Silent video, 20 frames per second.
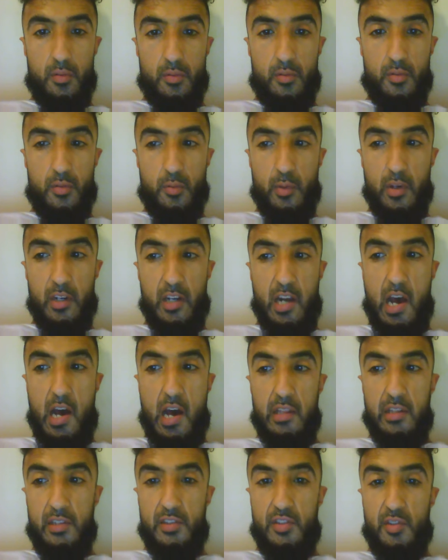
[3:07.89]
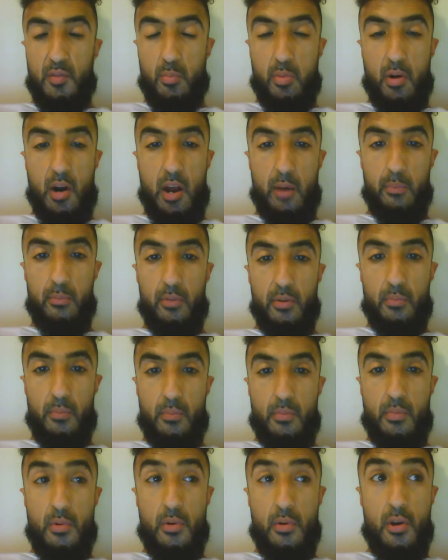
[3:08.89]
To acknowledge the problem
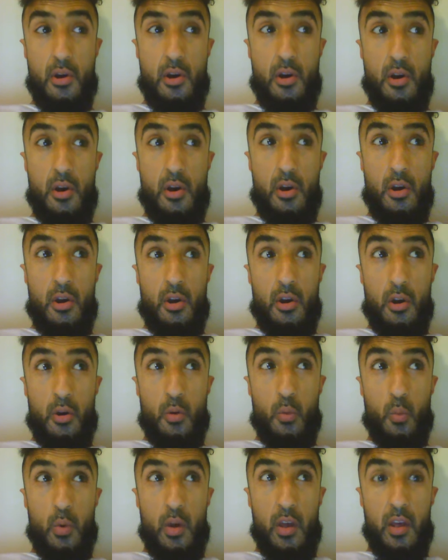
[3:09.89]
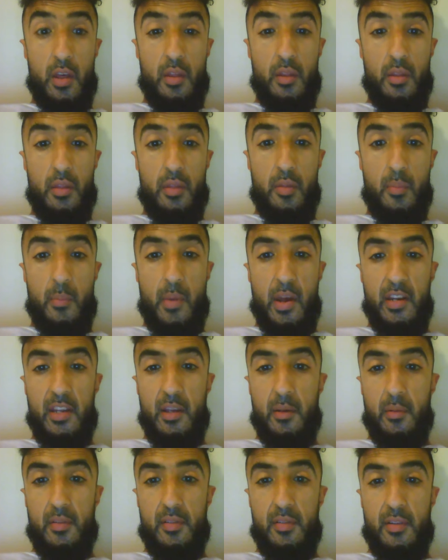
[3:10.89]
with
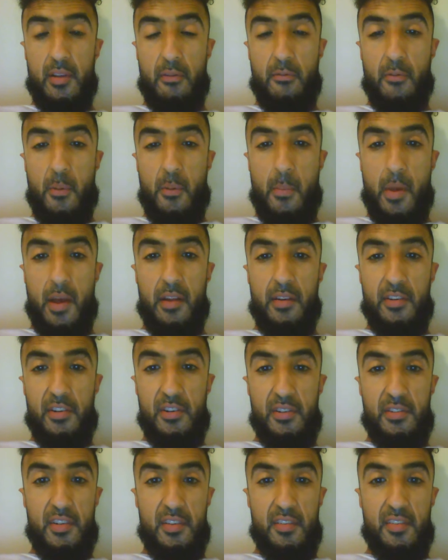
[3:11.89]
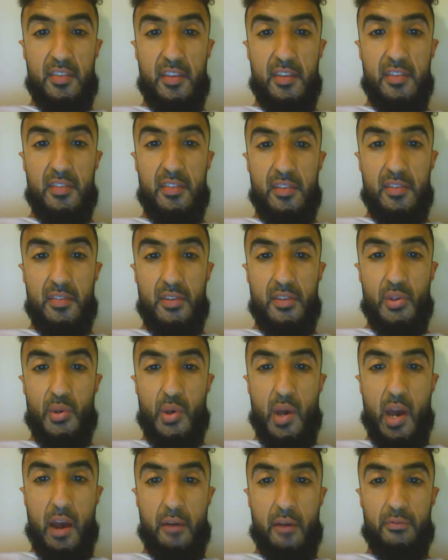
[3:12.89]
many different mental diseases, you
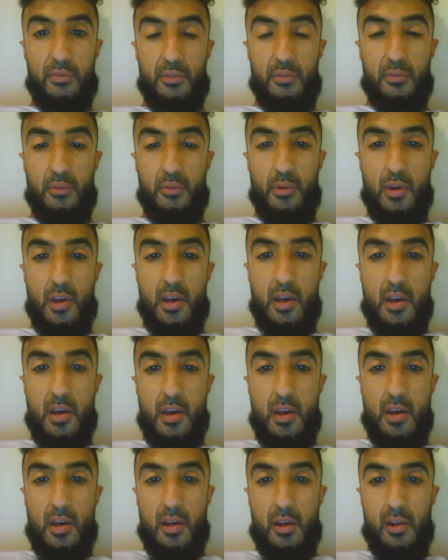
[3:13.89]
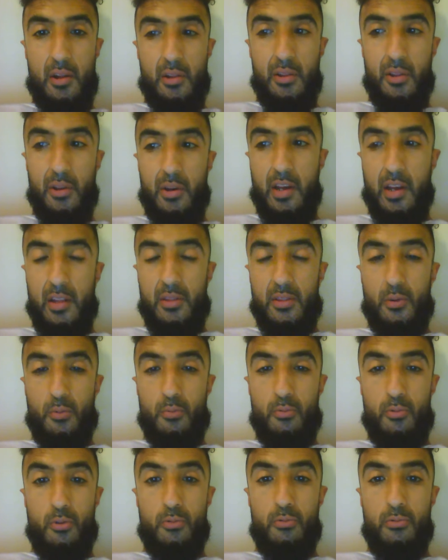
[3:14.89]
have to look at the
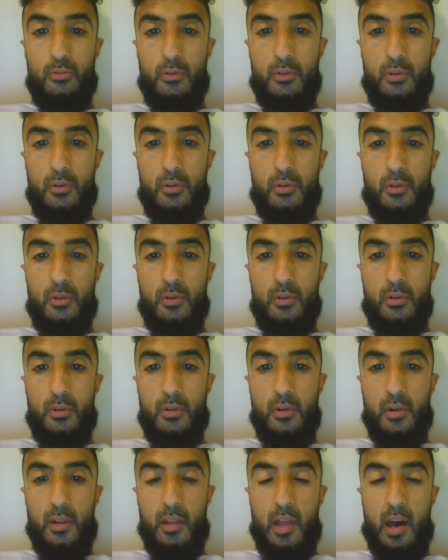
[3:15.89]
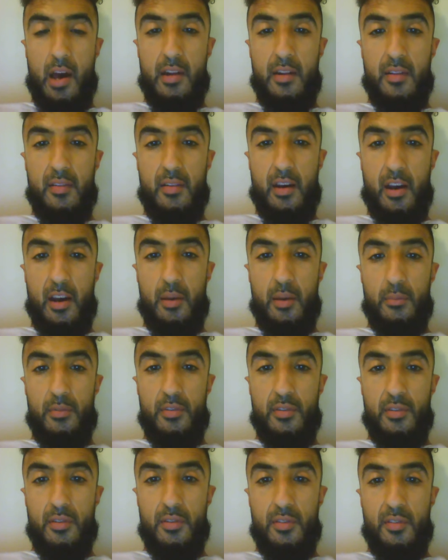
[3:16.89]
root. A lot of
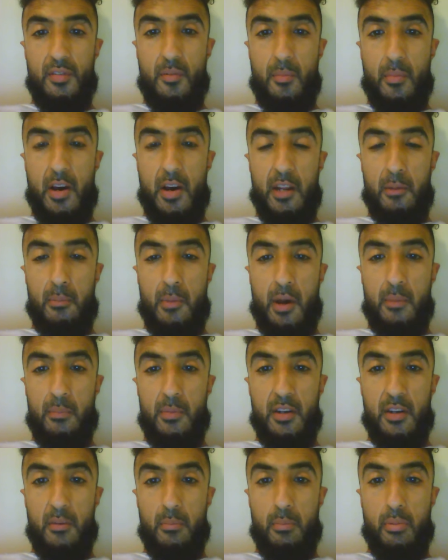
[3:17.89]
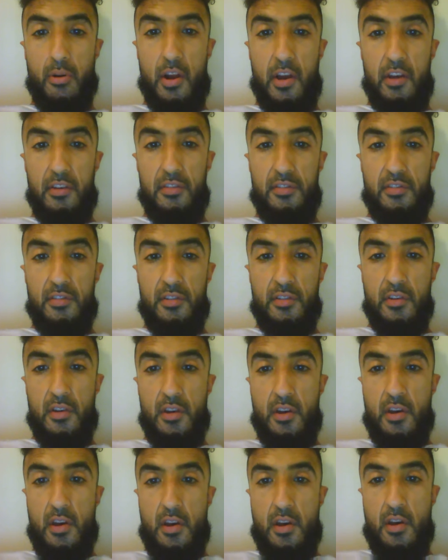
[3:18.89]
times somebody might be depressed,
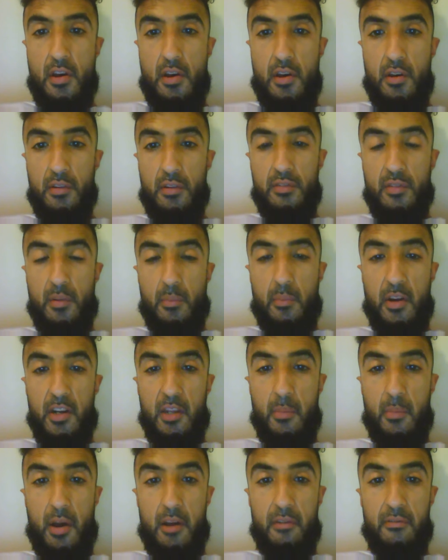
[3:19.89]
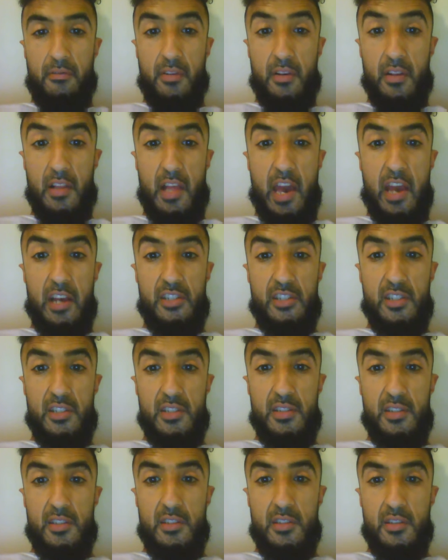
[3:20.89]
somebody might feel
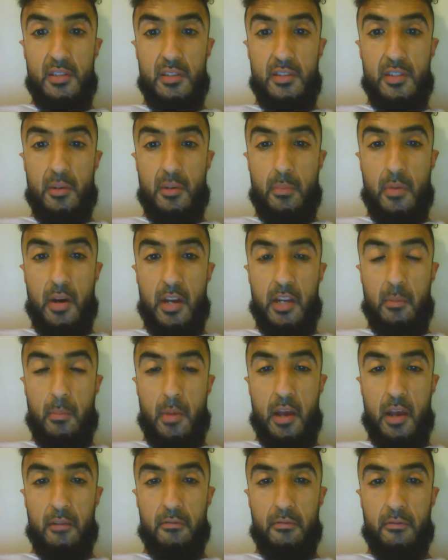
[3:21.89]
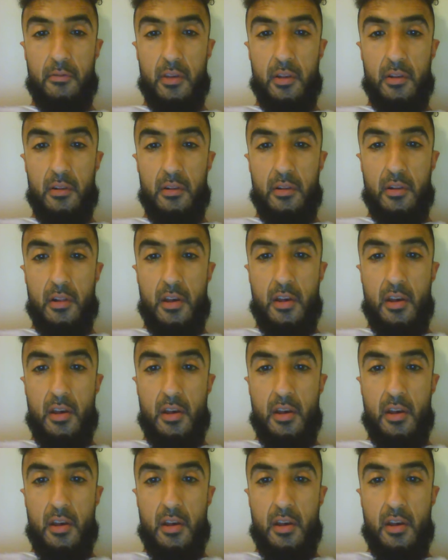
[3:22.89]
anxious, somebody might feel